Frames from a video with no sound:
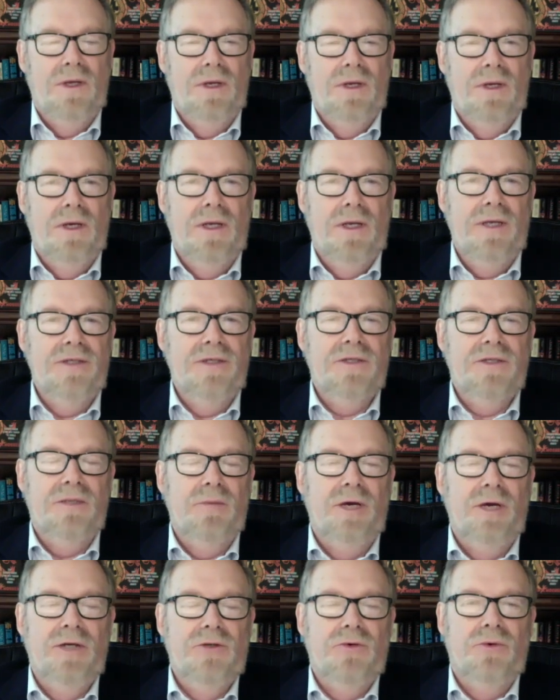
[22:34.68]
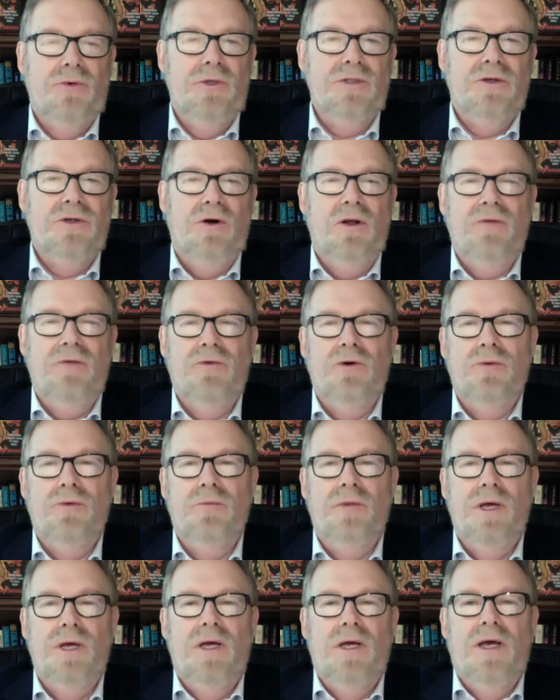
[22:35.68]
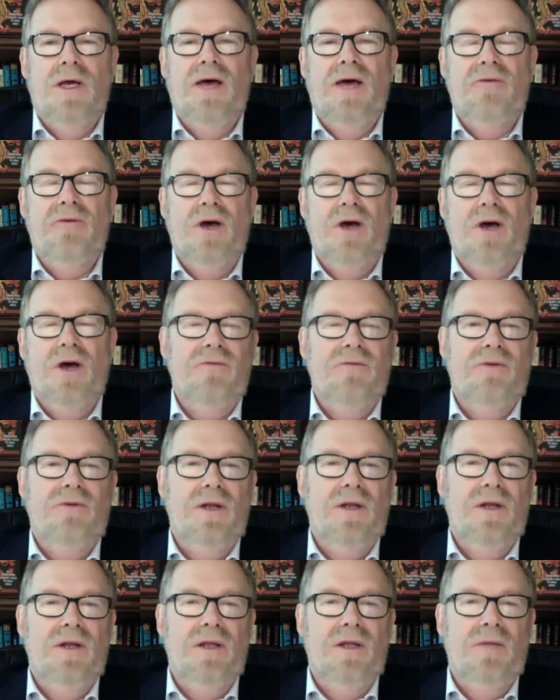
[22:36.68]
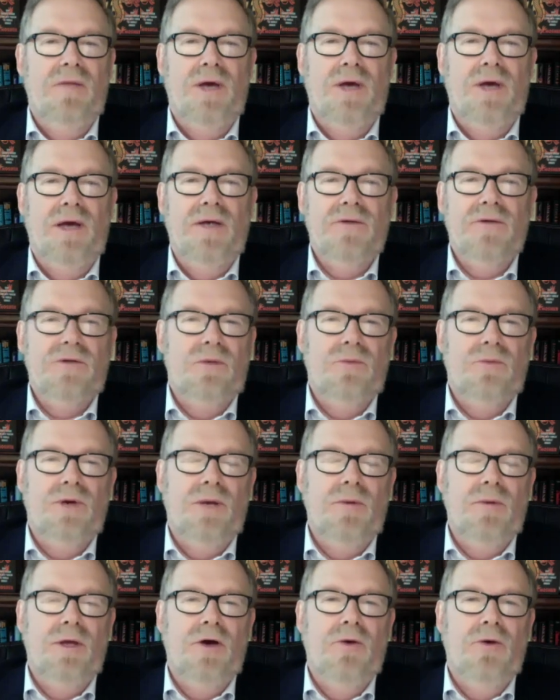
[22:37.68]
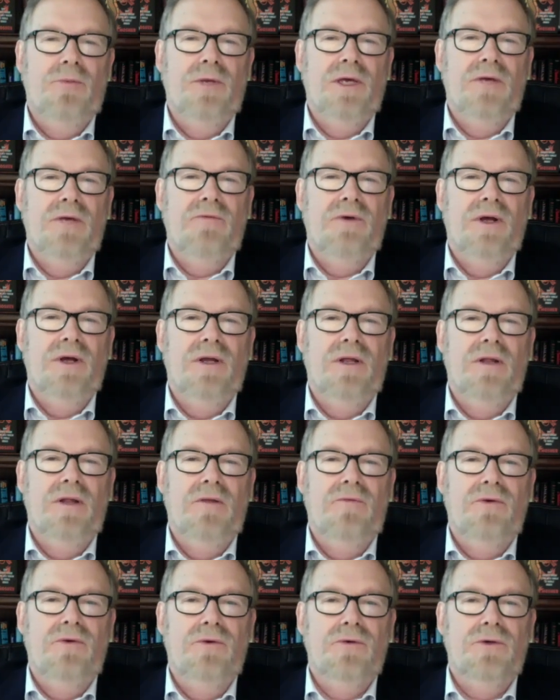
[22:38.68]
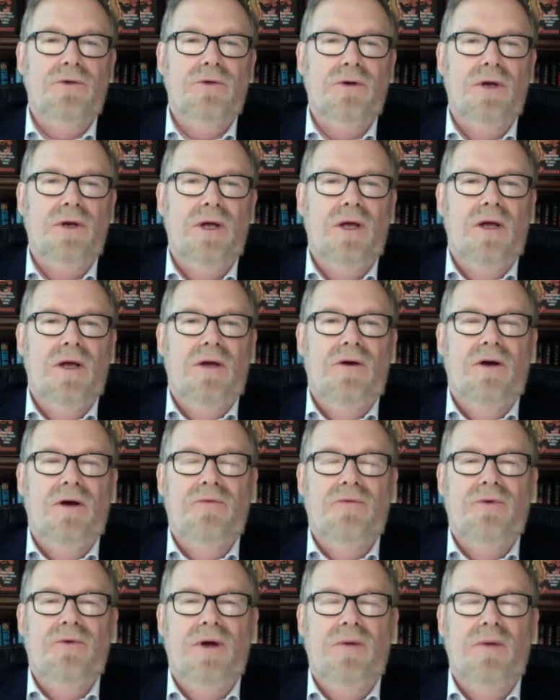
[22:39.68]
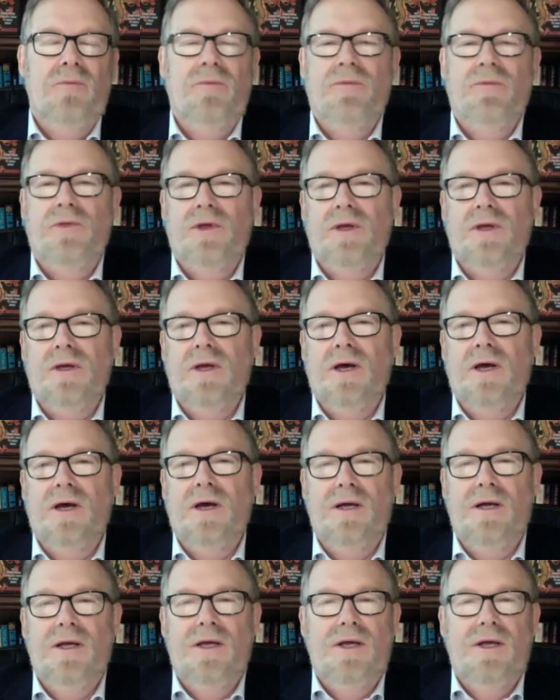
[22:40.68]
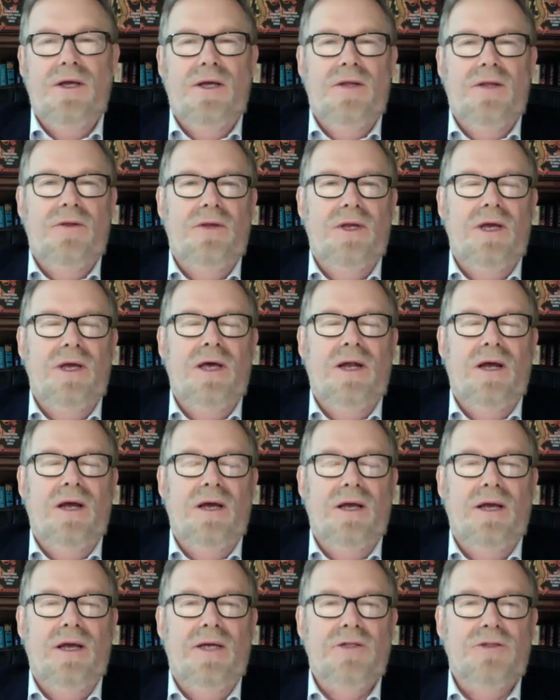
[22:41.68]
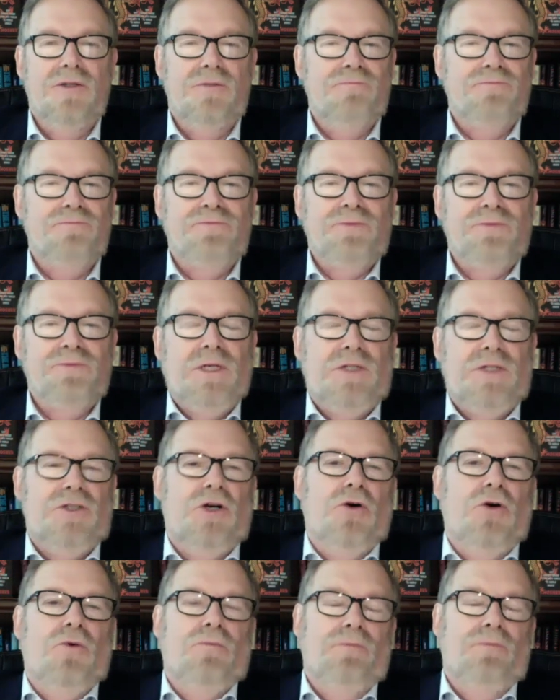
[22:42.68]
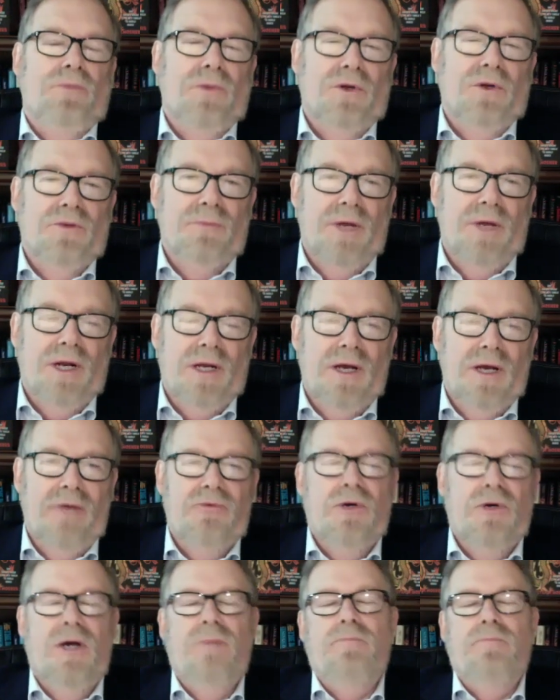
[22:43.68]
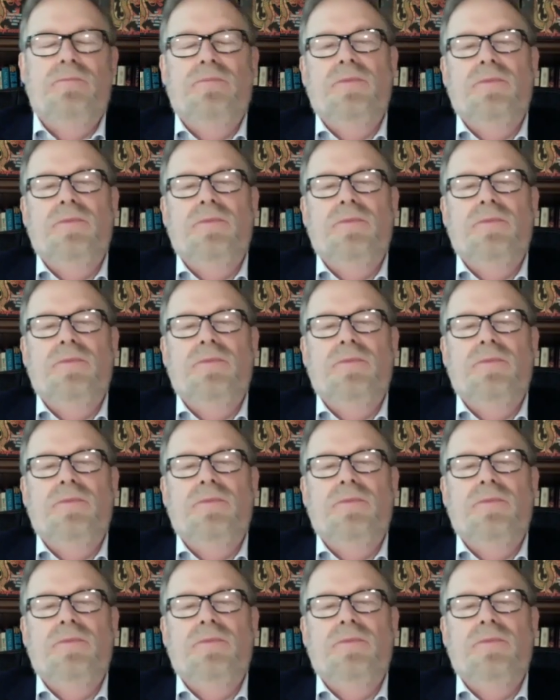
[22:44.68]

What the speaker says: at least the major ones, all of whom have gotten funding in the past and probably hope to get funding in the future from the NIH. So there's been a cover-up.